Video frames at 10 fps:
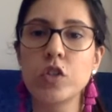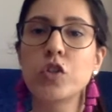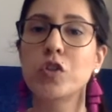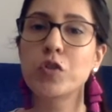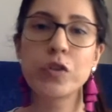
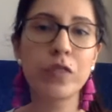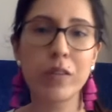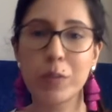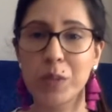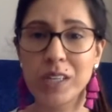Choose your
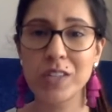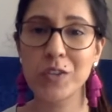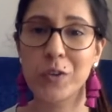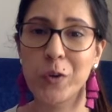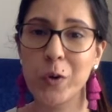favorite place in
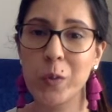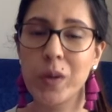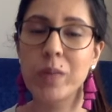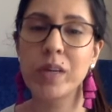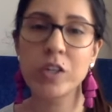your home
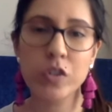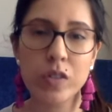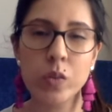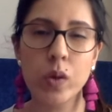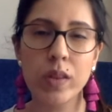and make sure
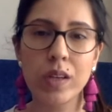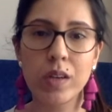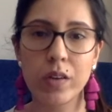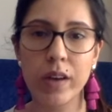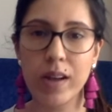it's one that
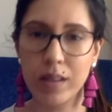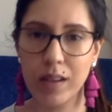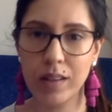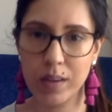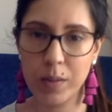you're not
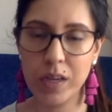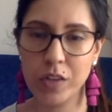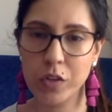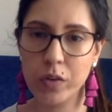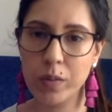likely to be
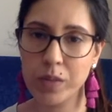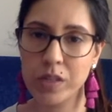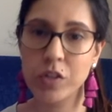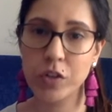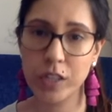interrupted
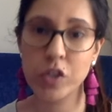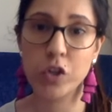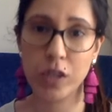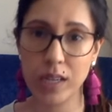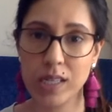during your
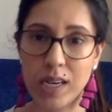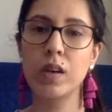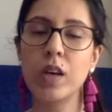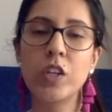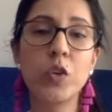journaling time.
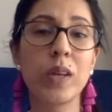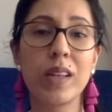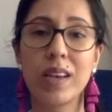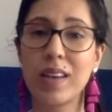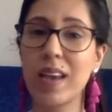You can
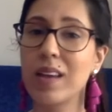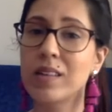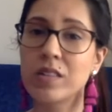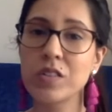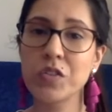light
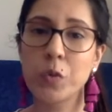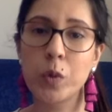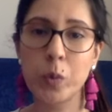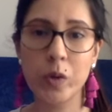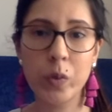candles or
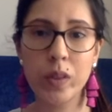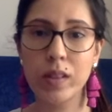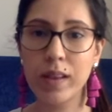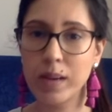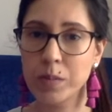work with
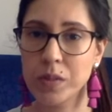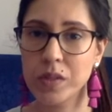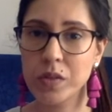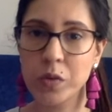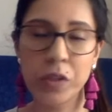
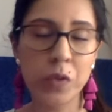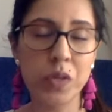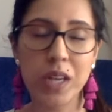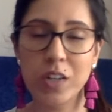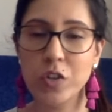lamps or use
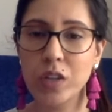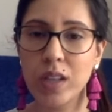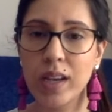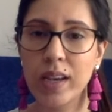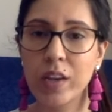natural
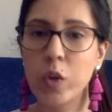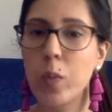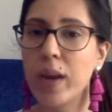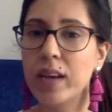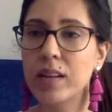light. You
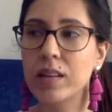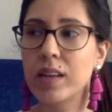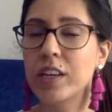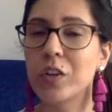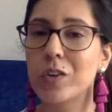might
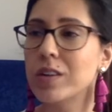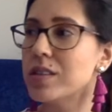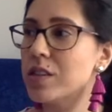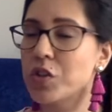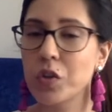light your
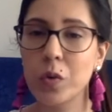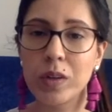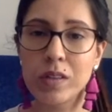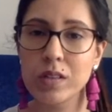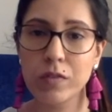essential
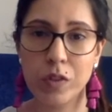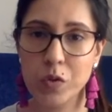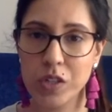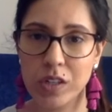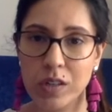oils
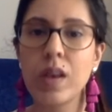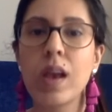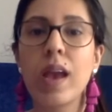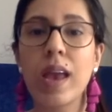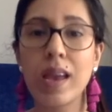diffuser.
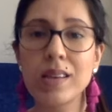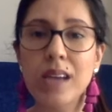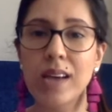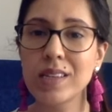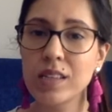And
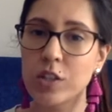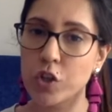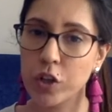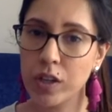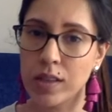I tend to
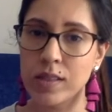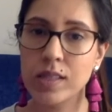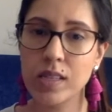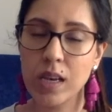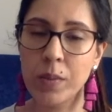journal in the
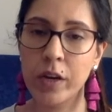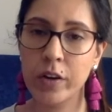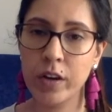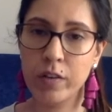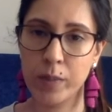same
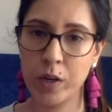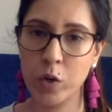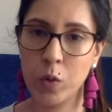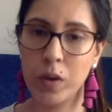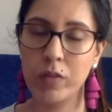area of my
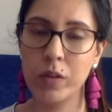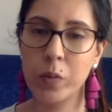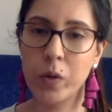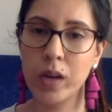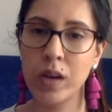home every
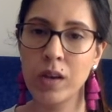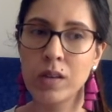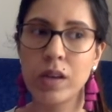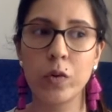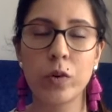morning
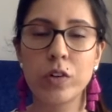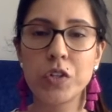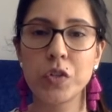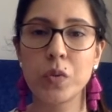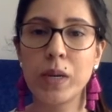in order
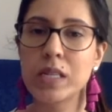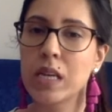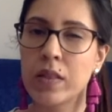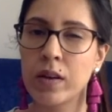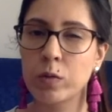to
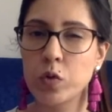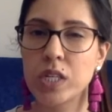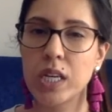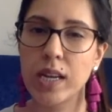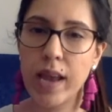maintain that
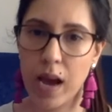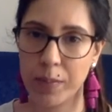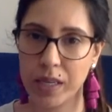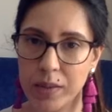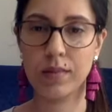routine and
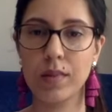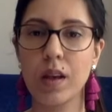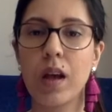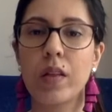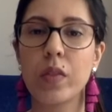habit.
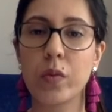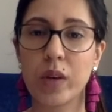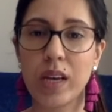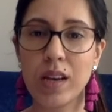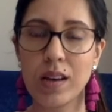
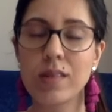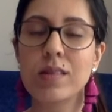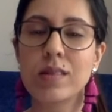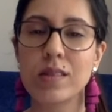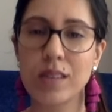3,
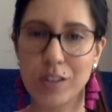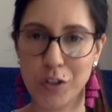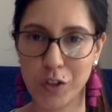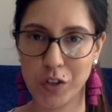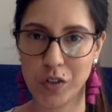
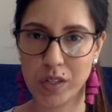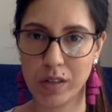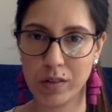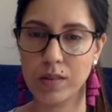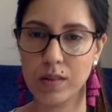center
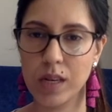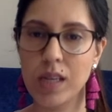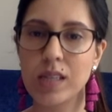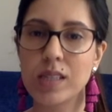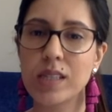yourself.
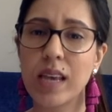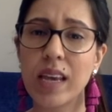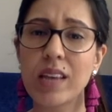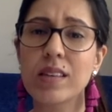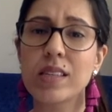
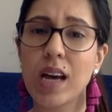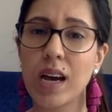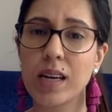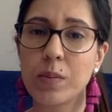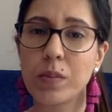Take the
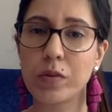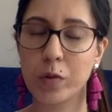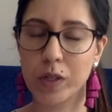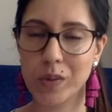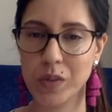time
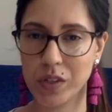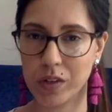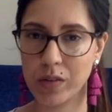before you start